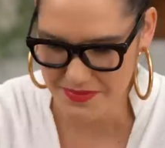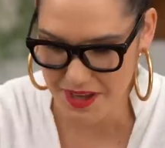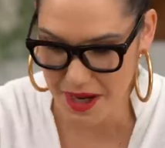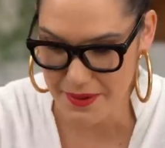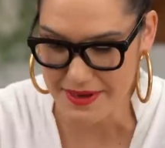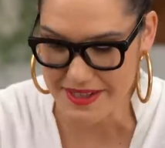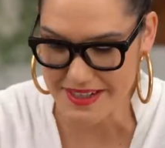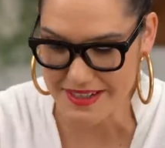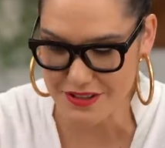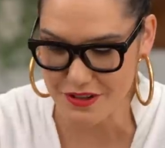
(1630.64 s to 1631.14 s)
I
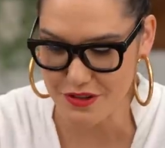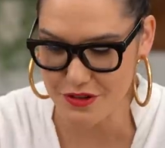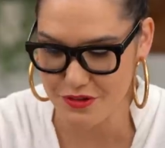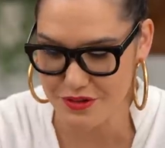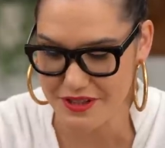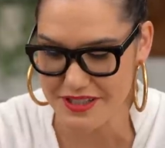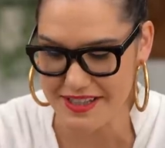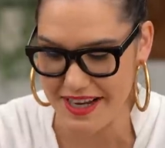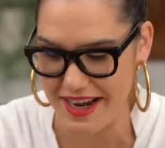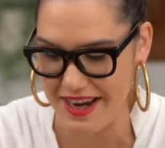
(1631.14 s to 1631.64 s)
mean, it's a
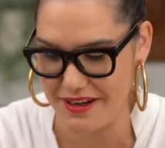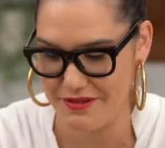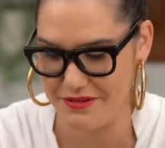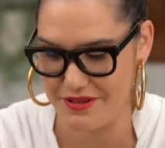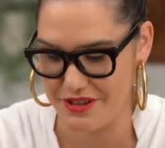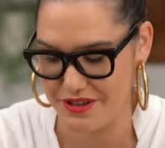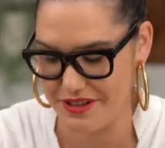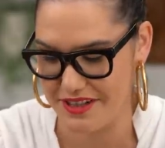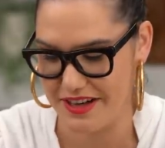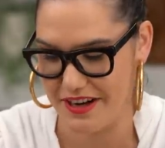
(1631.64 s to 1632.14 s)
good day
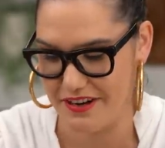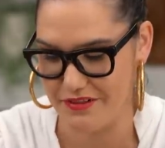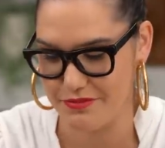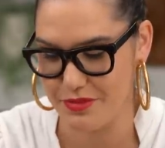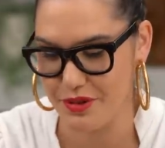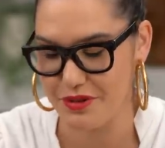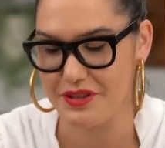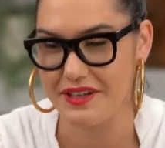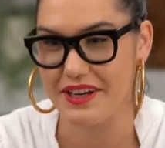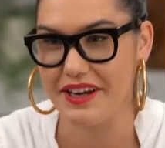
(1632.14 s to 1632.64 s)
when you can have
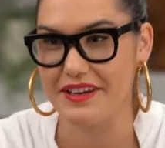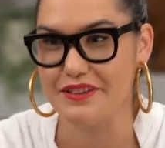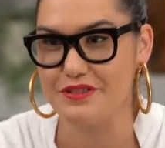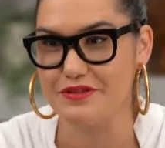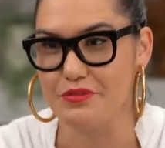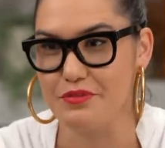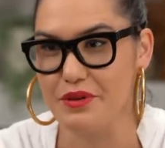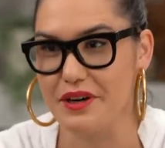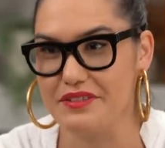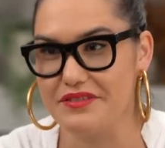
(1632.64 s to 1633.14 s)
bolognese
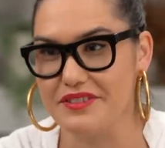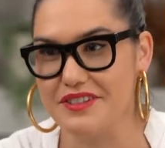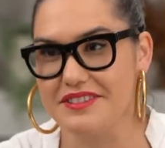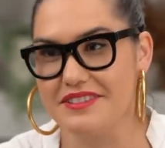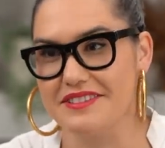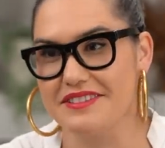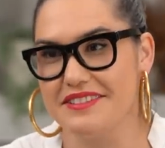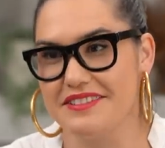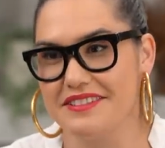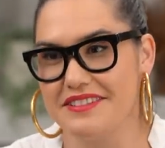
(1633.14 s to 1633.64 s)
for
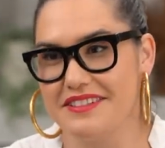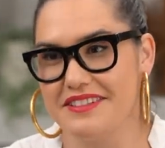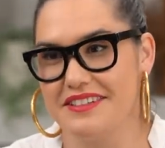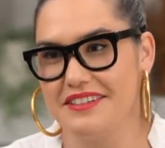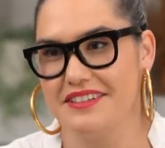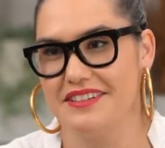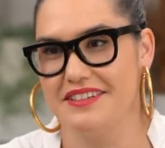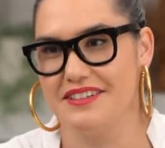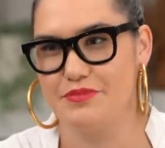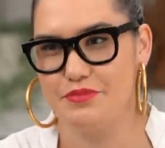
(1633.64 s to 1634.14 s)
breakfast.
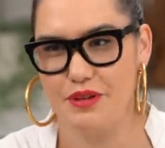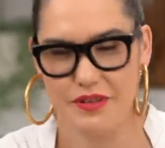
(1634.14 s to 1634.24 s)
It's a